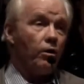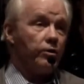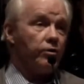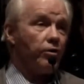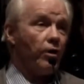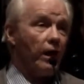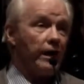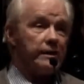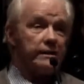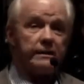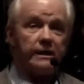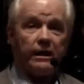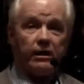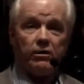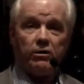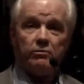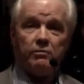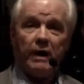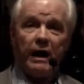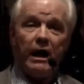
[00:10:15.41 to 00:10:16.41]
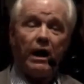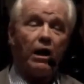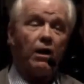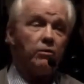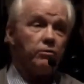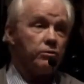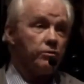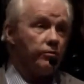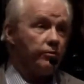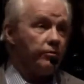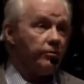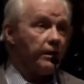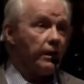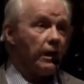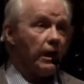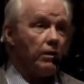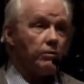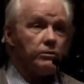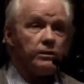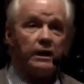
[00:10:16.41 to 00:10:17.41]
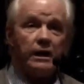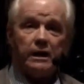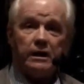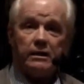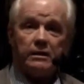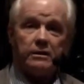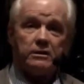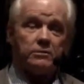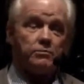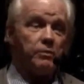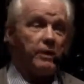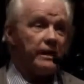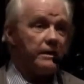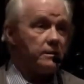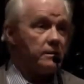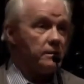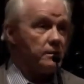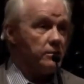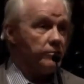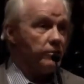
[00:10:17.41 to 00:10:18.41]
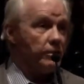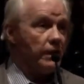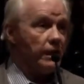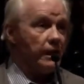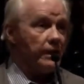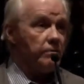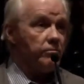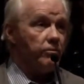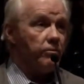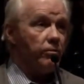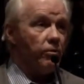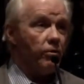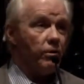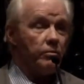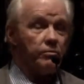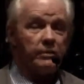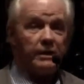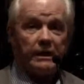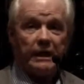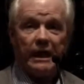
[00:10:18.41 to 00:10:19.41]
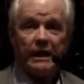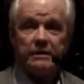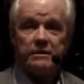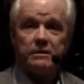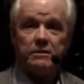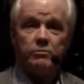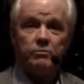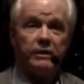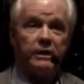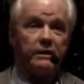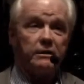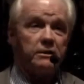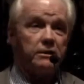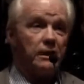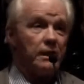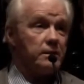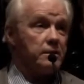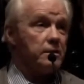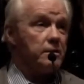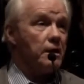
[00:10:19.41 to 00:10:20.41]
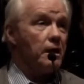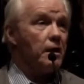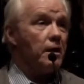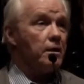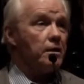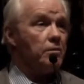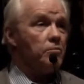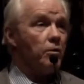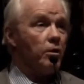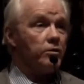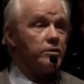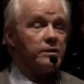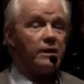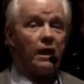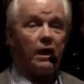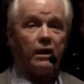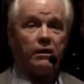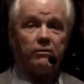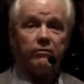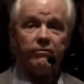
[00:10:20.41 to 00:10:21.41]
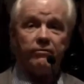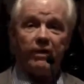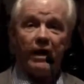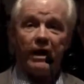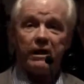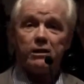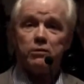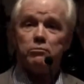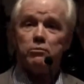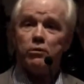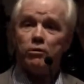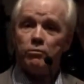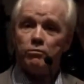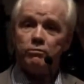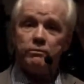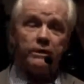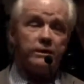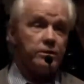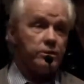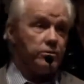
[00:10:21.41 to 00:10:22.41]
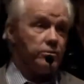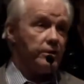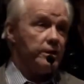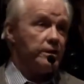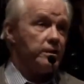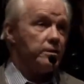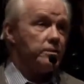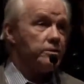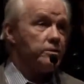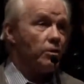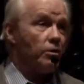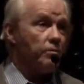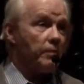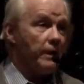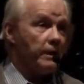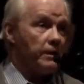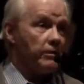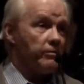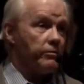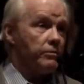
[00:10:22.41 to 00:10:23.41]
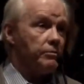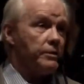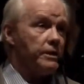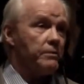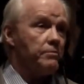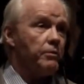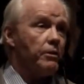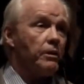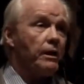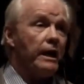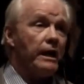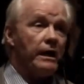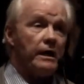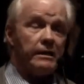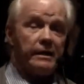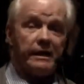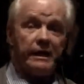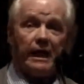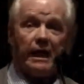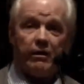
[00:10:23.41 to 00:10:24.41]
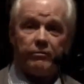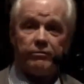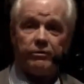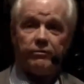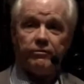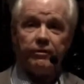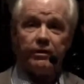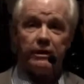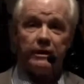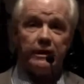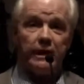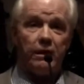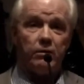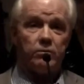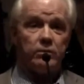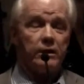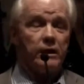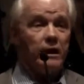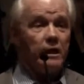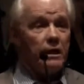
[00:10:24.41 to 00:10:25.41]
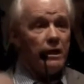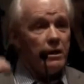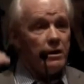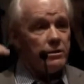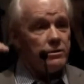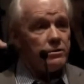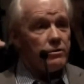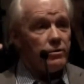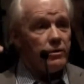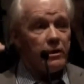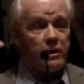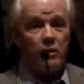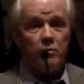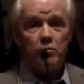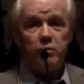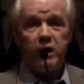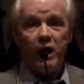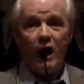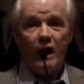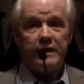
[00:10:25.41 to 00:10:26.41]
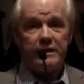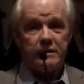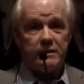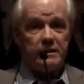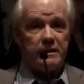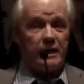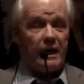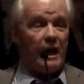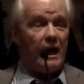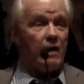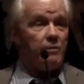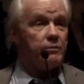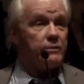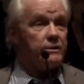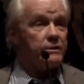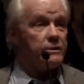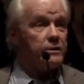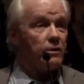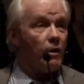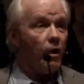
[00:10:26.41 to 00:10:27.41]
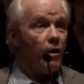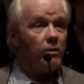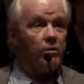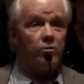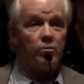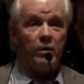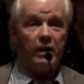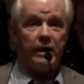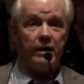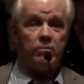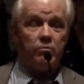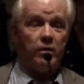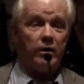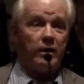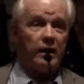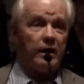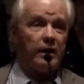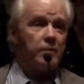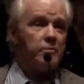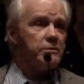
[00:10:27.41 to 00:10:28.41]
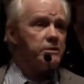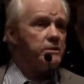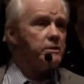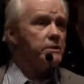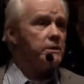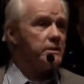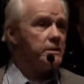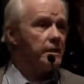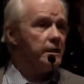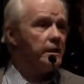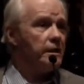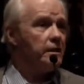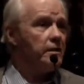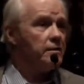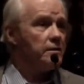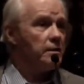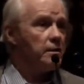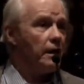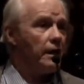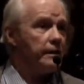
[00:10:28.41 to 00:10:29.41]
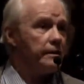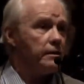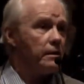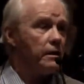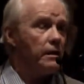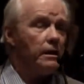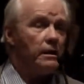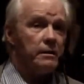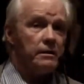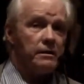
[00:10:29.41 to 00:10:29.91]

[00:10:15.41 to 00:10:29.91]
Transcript: or try and tell them how to fill out this basis of claim form that has to be just the most unfathomable mystery to so many of the people that have to fill it out. So the compliance that happens in all the way, and I was just thinking tonight,